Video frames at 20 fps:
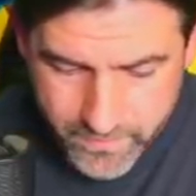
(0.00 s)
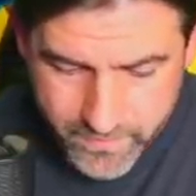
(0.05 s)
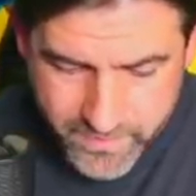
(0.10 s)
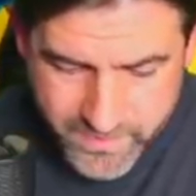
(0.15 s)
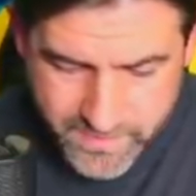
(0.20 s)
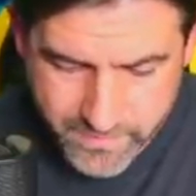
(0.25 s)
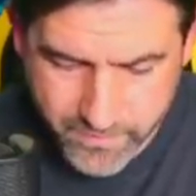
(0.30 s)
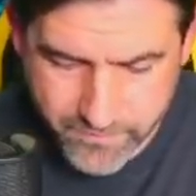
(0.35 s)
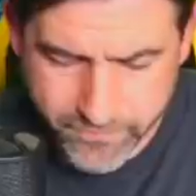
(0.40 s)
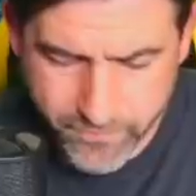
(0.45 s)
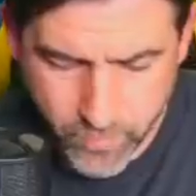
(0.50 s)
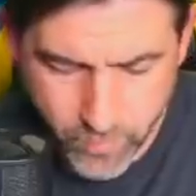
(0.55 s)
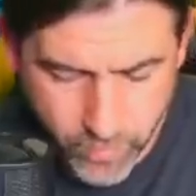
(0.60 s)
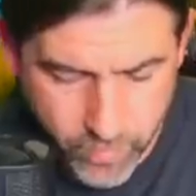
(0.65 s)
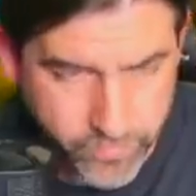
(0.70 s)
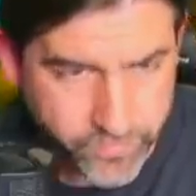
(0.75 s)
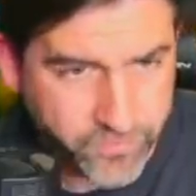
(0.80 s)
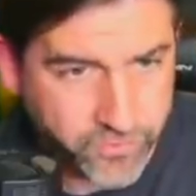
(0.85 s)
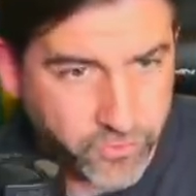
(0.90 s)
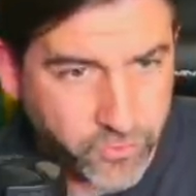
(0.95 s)
Some of them are
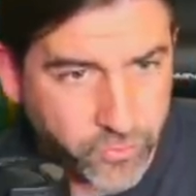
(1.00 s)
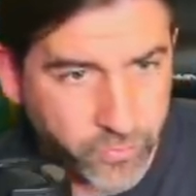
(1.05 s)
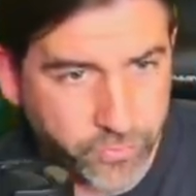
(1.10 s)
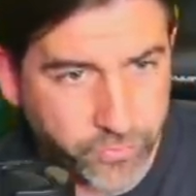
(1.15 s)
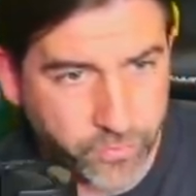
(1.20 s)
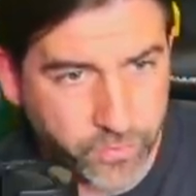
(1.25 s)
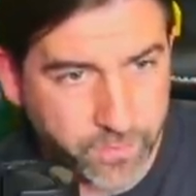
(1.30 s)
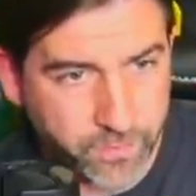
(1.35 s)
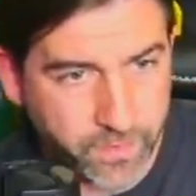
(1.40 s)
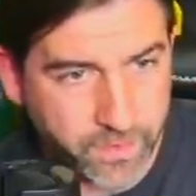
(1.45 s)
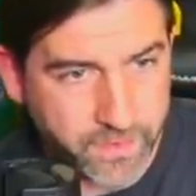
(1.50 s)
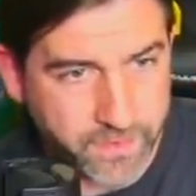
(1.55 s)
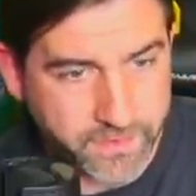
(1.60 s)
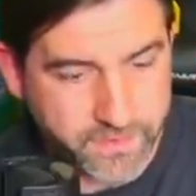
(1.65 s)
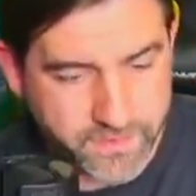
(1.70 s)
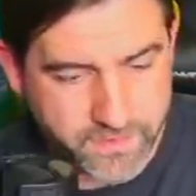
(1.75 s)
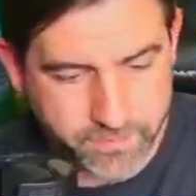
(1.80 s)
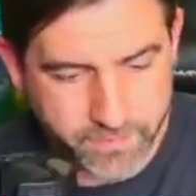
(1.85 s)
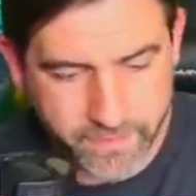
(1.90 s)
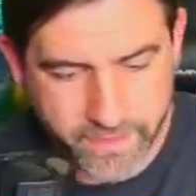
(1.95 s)
worth two, three
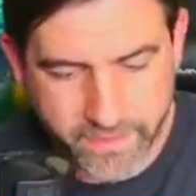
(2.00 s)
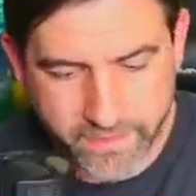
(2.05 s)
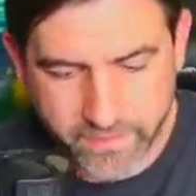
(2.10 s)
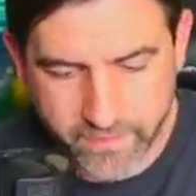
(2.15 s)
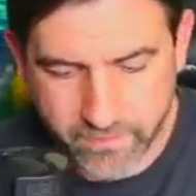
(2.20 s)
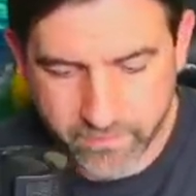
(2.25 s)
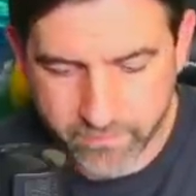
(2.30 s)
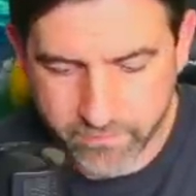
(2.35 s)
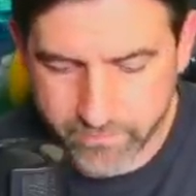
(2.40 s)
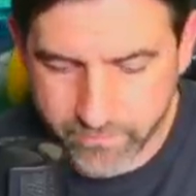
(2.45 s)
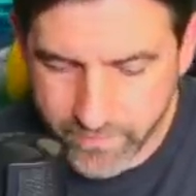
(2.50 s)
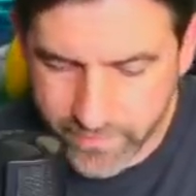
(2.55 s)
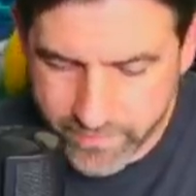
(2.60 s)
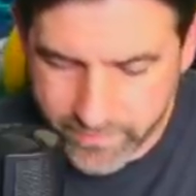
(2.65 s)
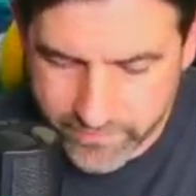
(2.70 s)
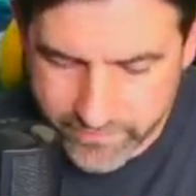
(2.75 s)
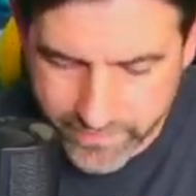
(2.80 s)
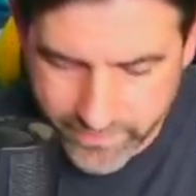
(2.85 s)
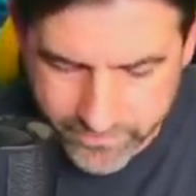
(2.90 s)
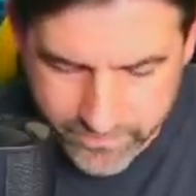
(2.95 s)
bucks, but I didn't, I
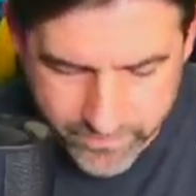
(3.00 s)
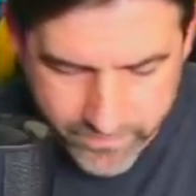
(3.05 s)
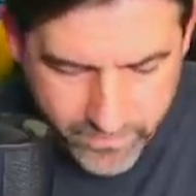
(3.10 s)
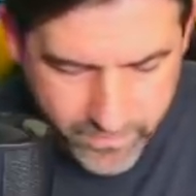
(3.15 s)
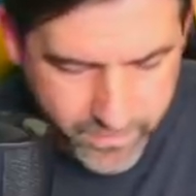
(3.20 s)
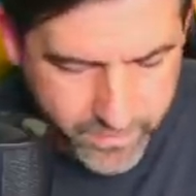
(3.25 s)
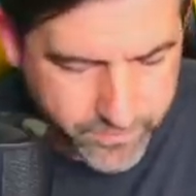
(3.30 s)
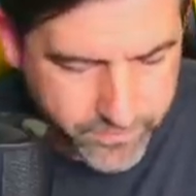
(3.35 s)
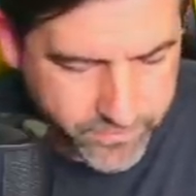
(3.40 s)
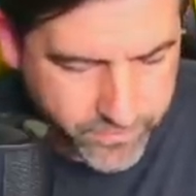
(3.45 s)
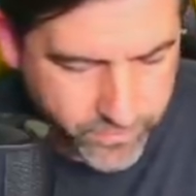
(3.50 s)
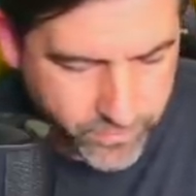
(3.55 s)
didn't take the time to